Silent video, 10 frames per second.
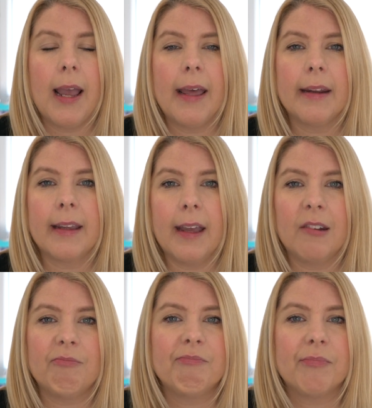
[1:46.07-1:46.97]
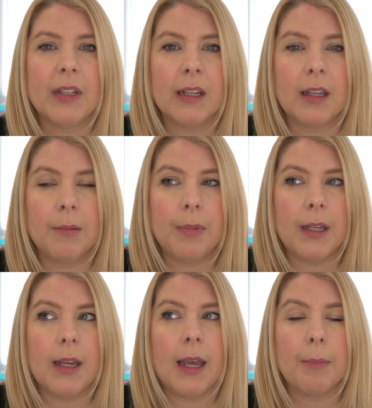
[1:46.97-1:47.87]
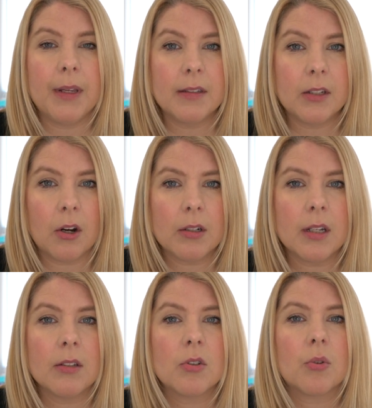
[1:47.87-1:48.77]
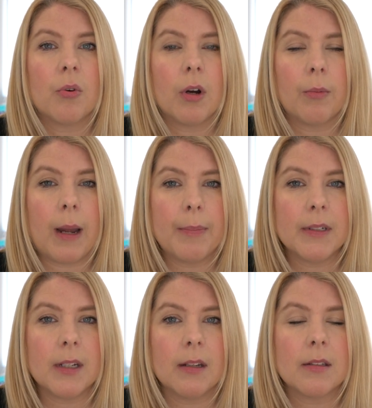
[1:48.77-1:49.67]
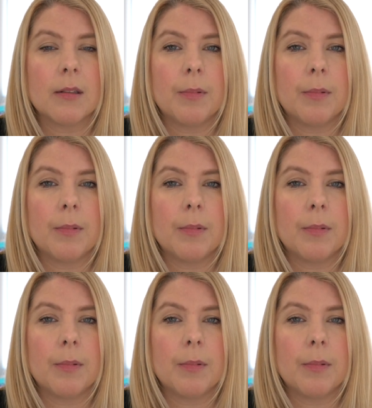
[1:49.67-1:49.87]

And again, it can be a PCR test or a rapid test.